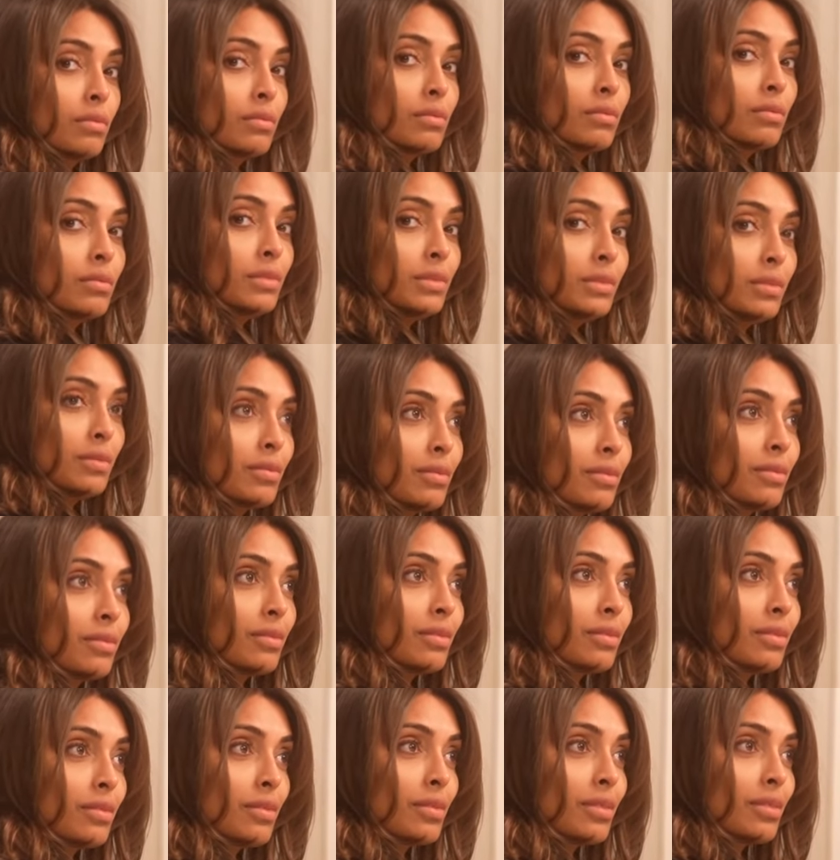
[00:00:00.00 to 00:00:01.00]
Who's this
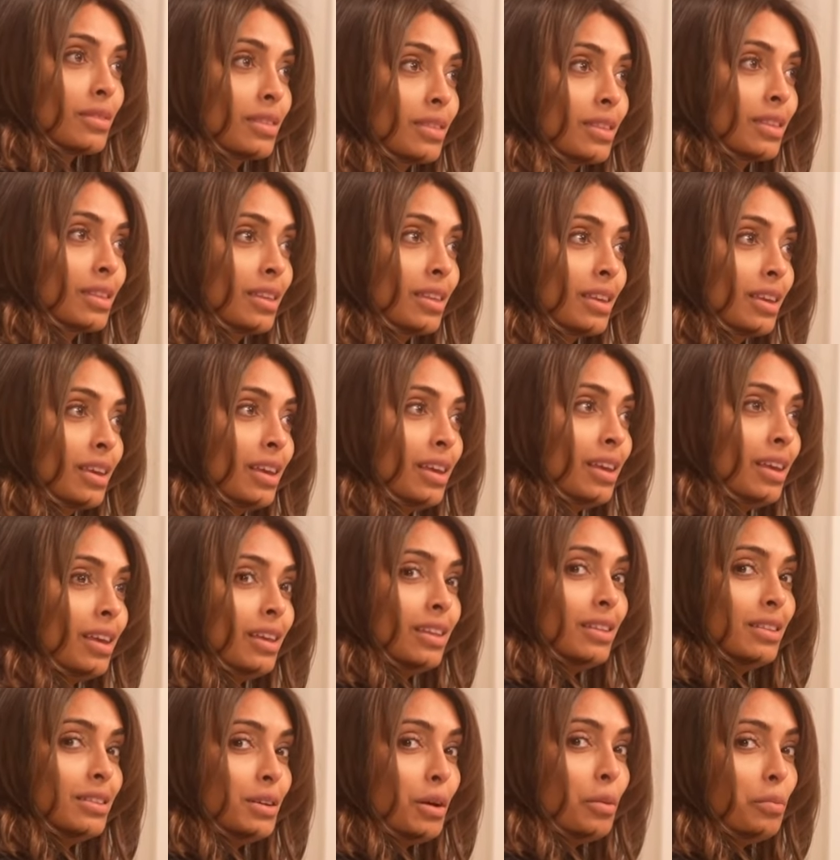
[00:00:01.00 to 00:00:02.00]
rich lady?
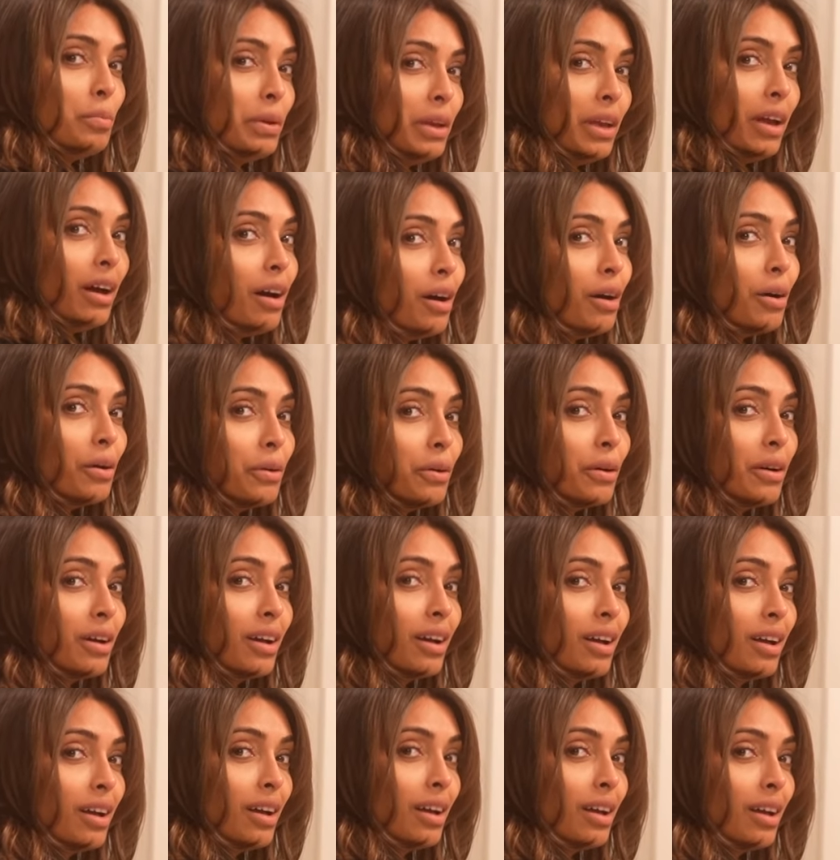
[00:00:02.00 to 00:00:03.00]
Don't be a hoe.
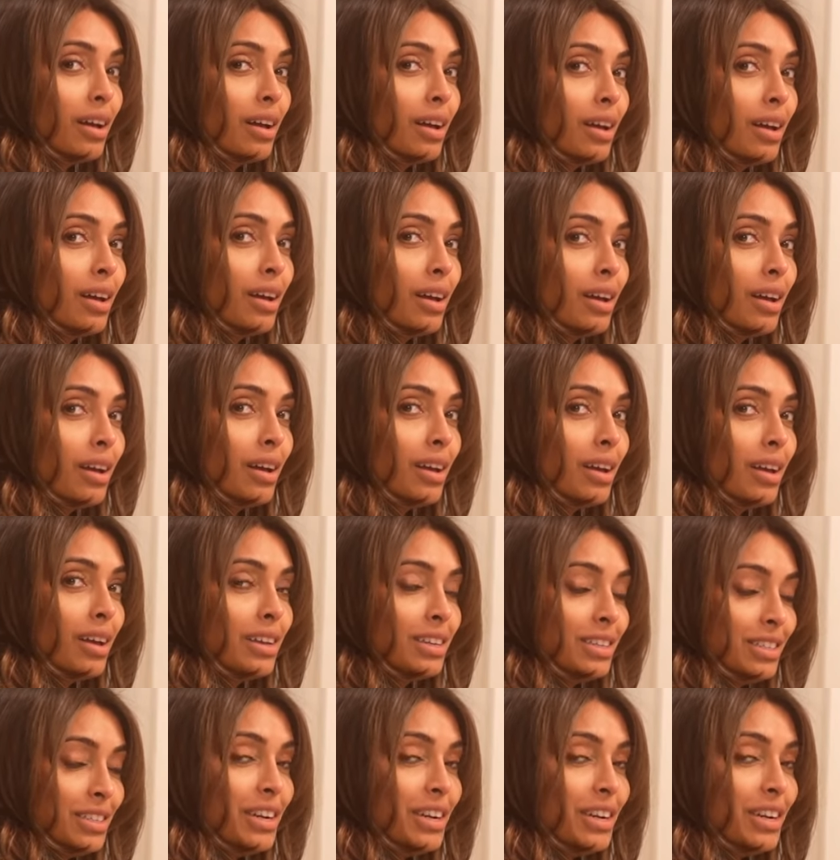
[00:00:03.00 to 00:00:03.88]
Share the show.